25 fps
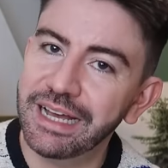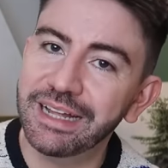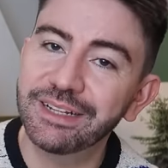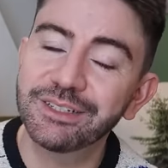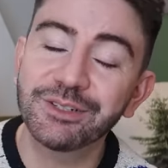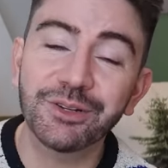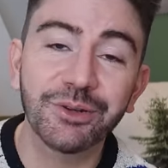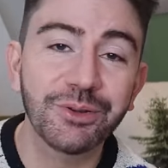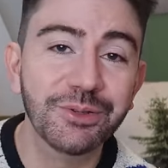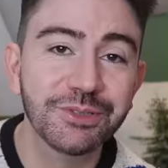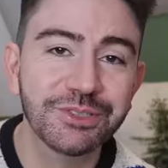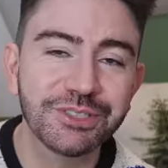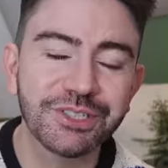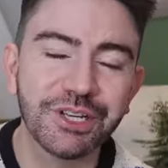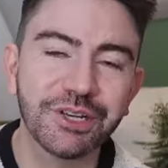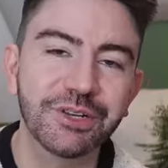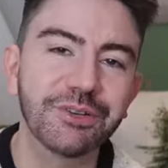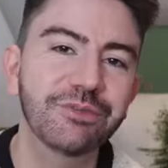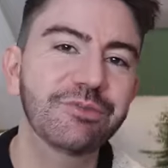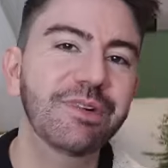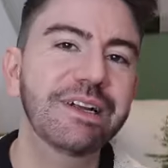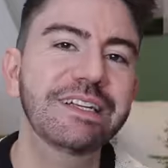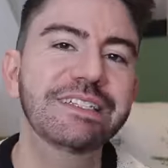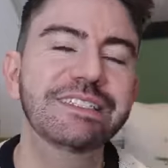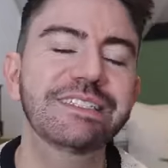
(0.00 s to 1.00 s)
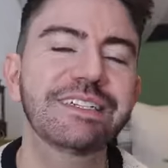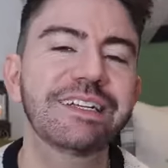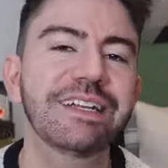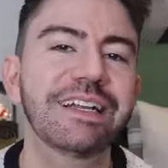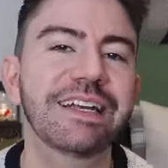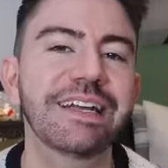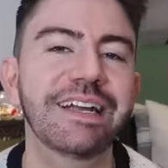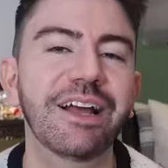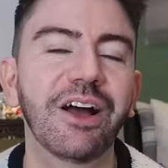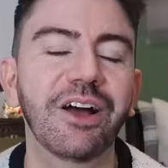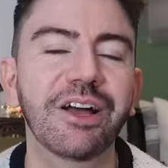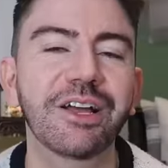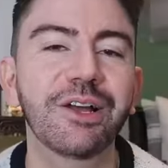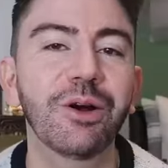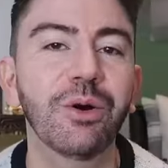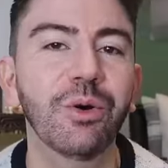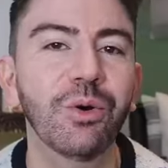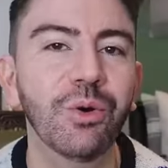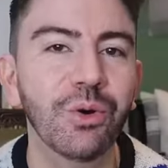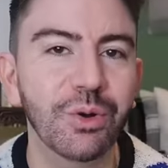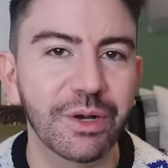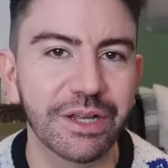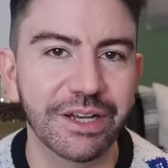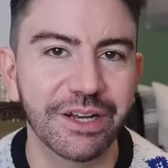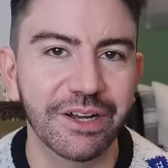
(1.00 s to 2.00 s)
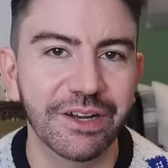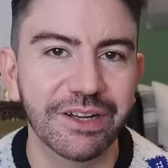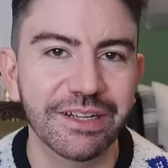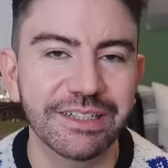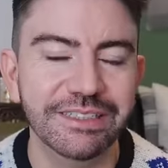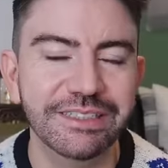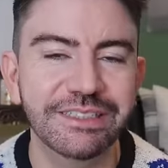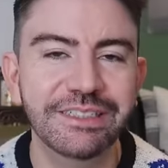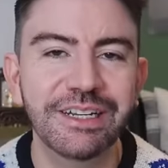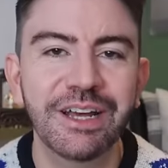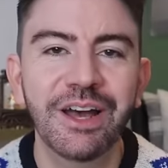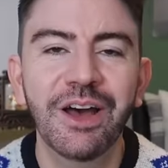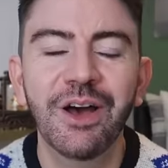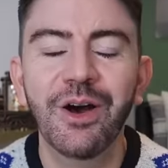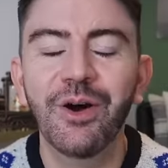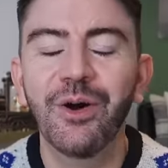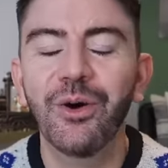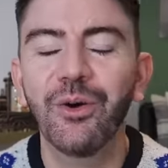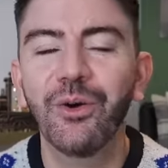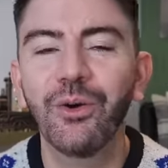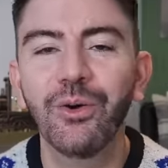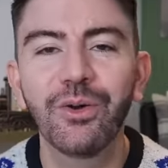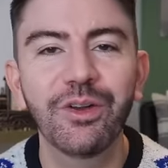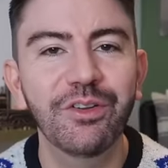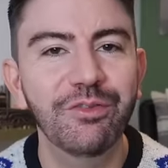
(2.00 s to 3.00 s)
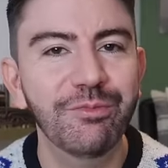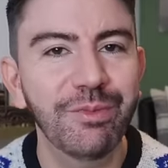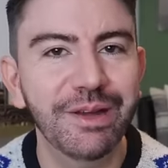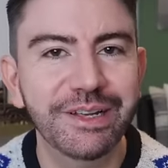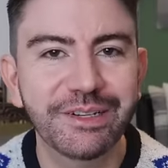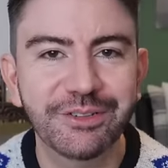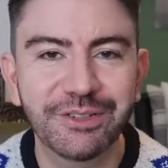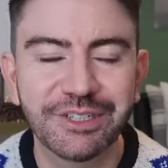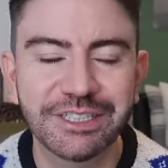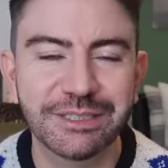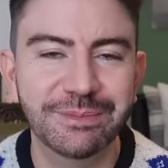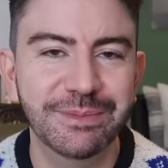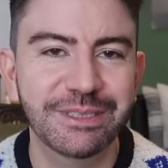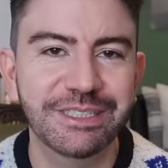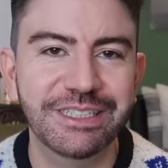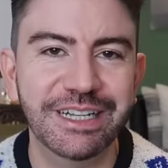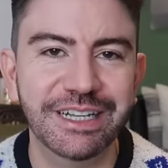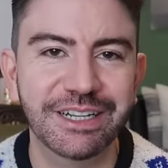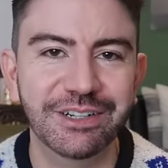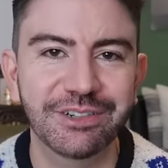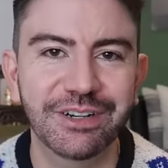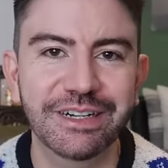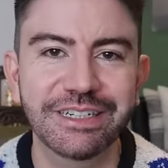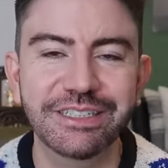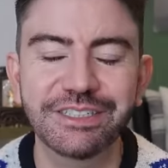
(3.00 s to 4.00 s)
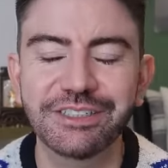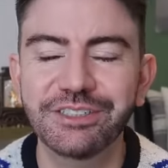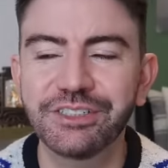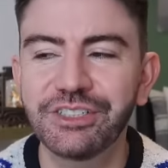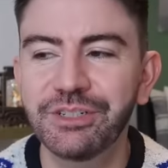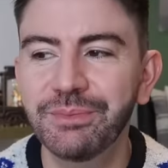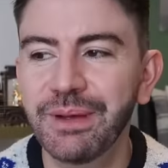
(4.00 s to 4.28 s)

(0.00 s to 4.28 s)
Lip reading: And also, recently, I organized all of my Christmas decorations.